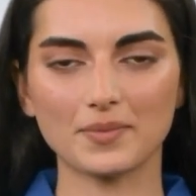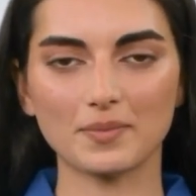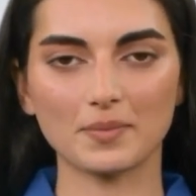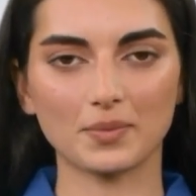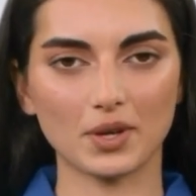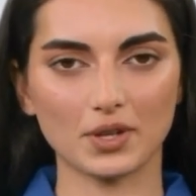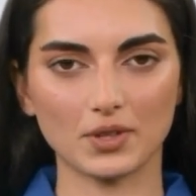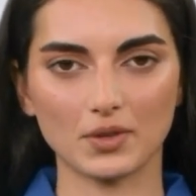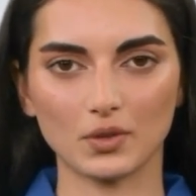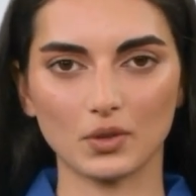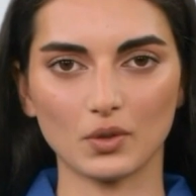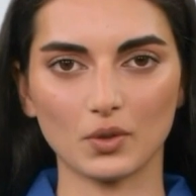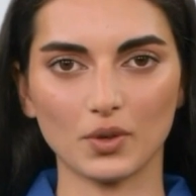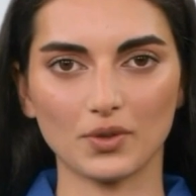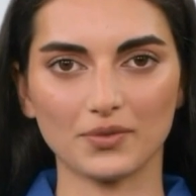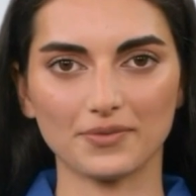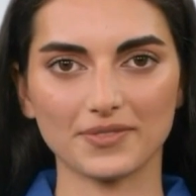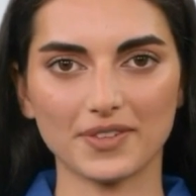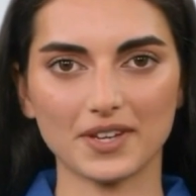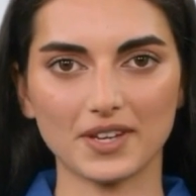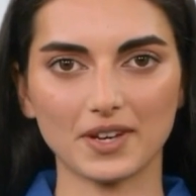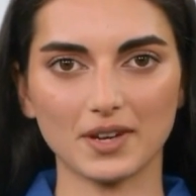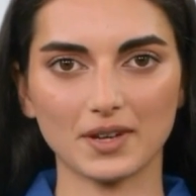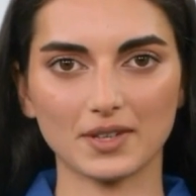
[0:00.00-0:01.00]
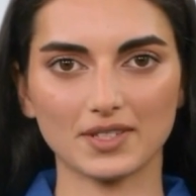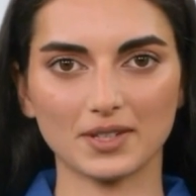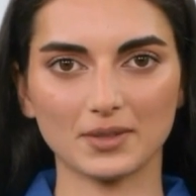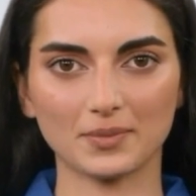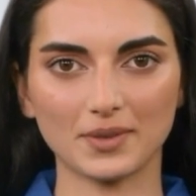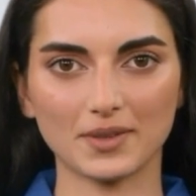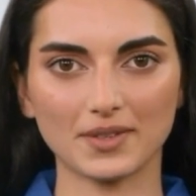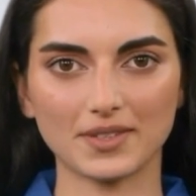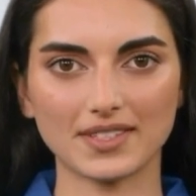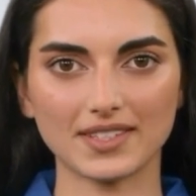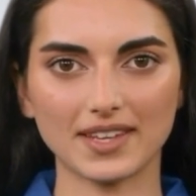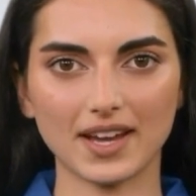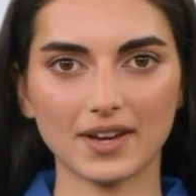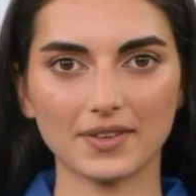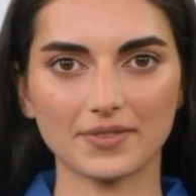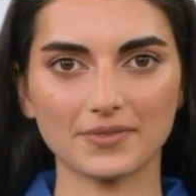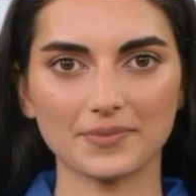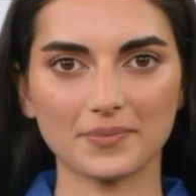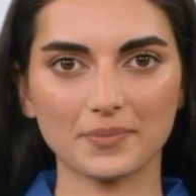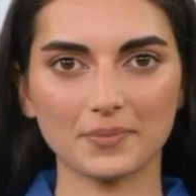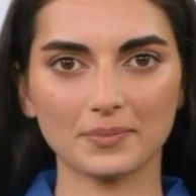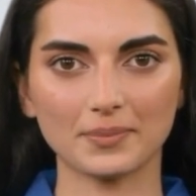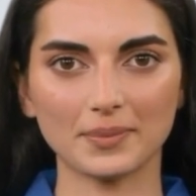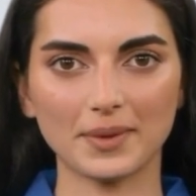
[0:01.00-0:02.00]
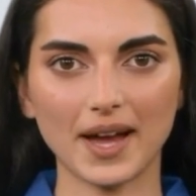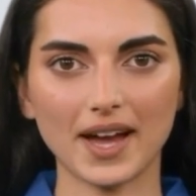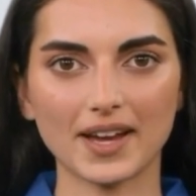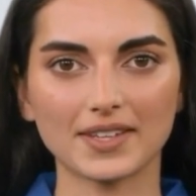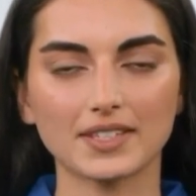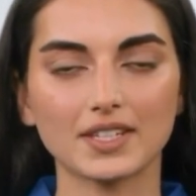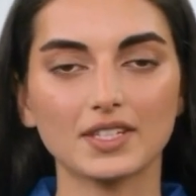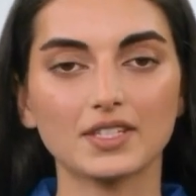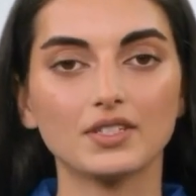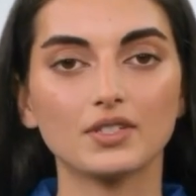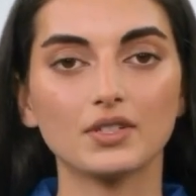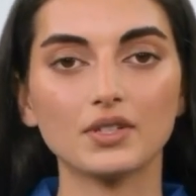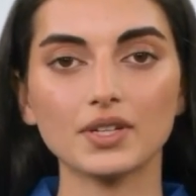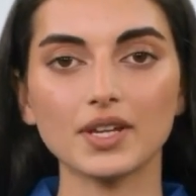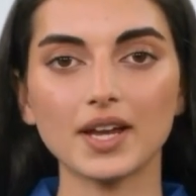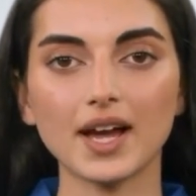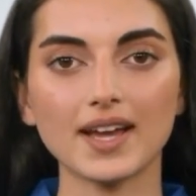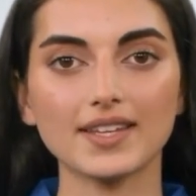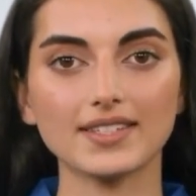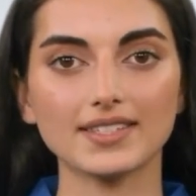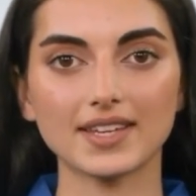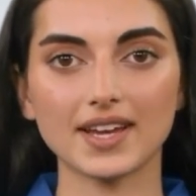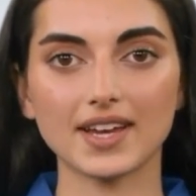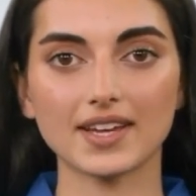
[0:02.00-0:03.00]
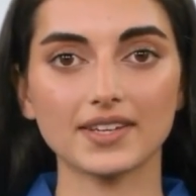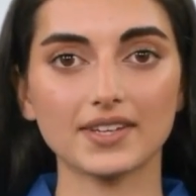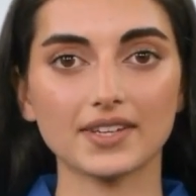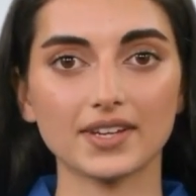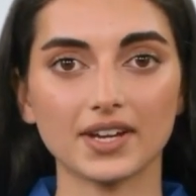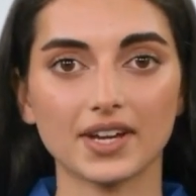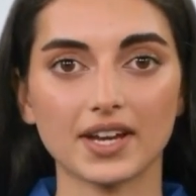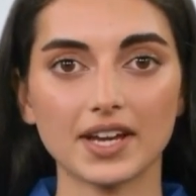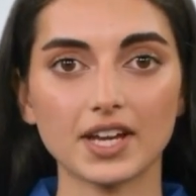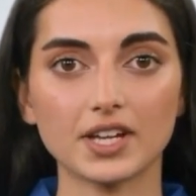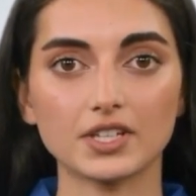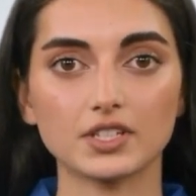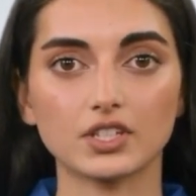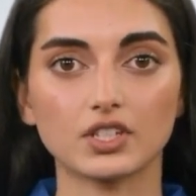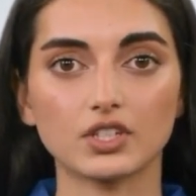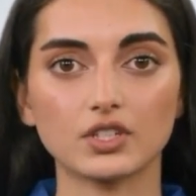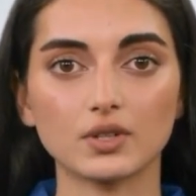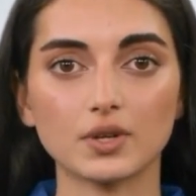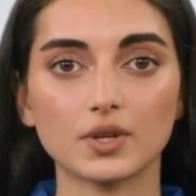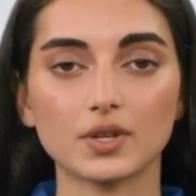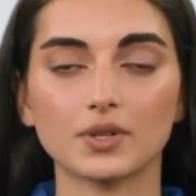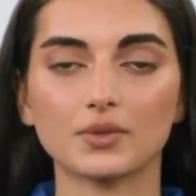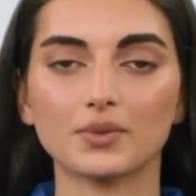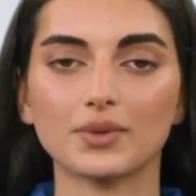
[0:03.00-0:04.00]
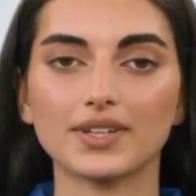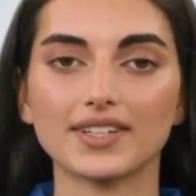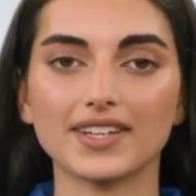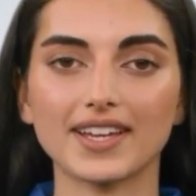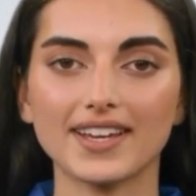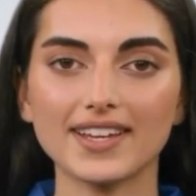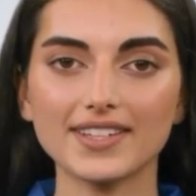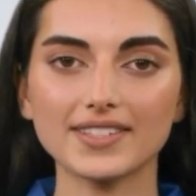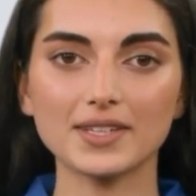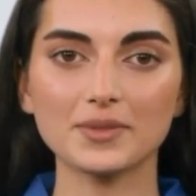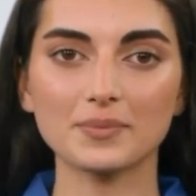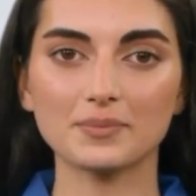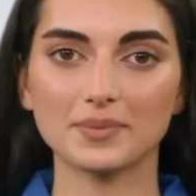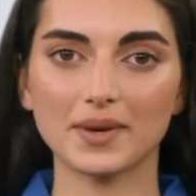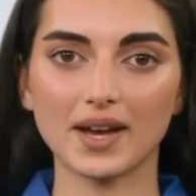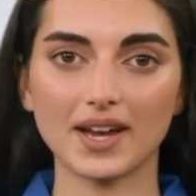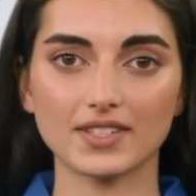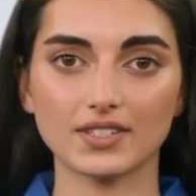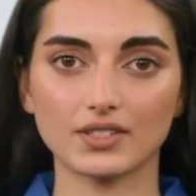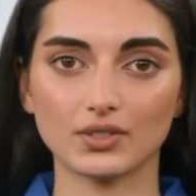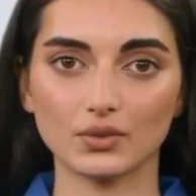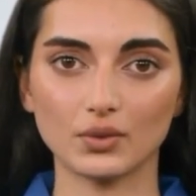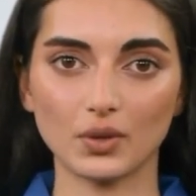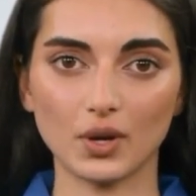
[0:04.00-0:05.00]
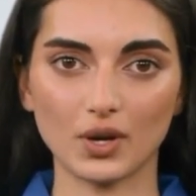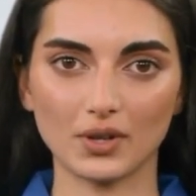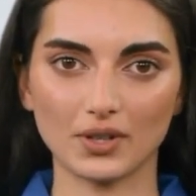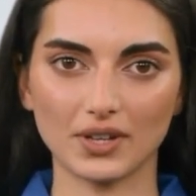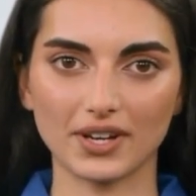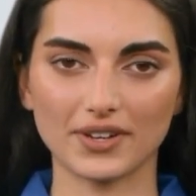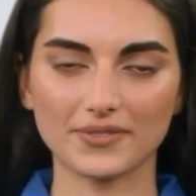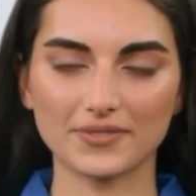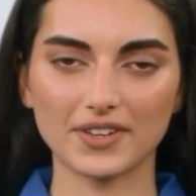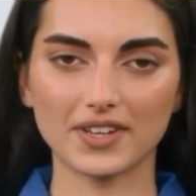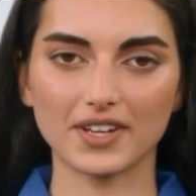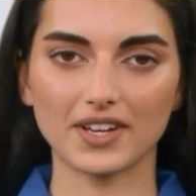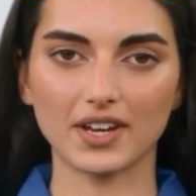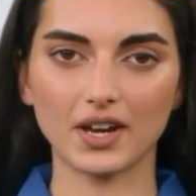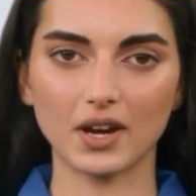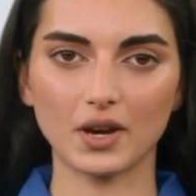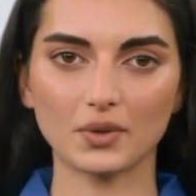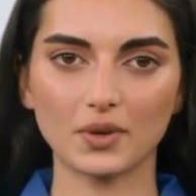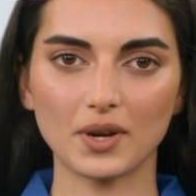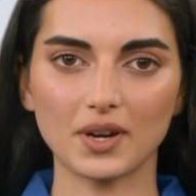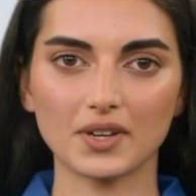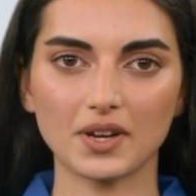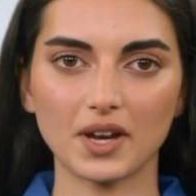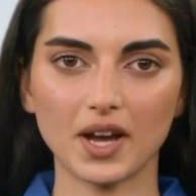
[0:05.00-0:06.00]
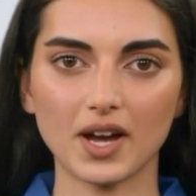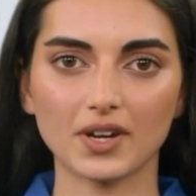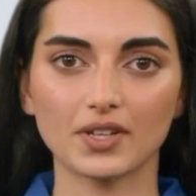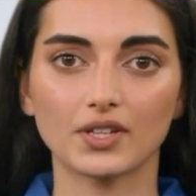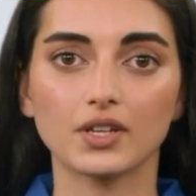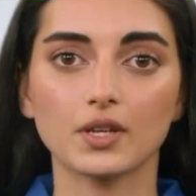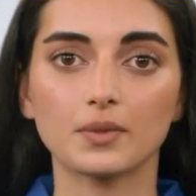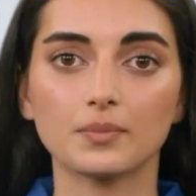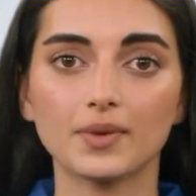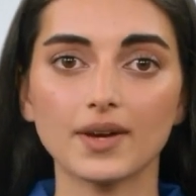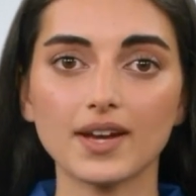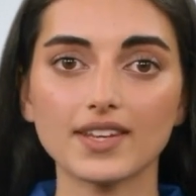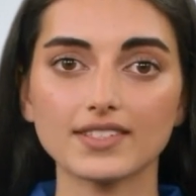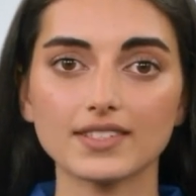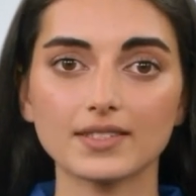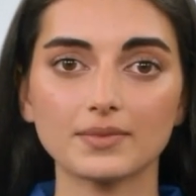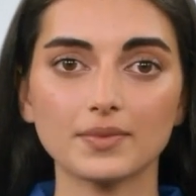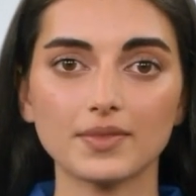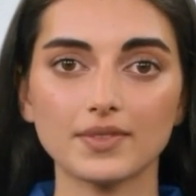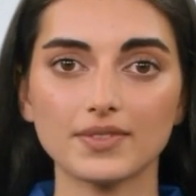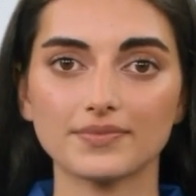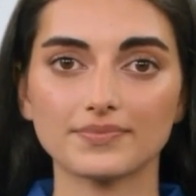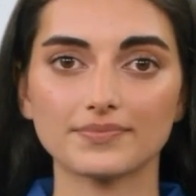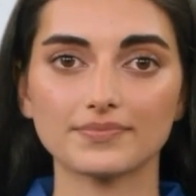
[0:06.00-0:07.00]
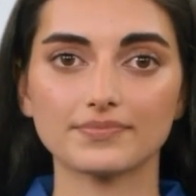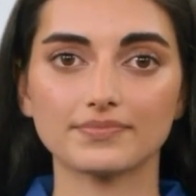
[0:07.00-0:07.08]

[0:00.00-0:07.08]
Record videos of yourself. Practice your content. Ensure you are getting the best quality video and audio possible.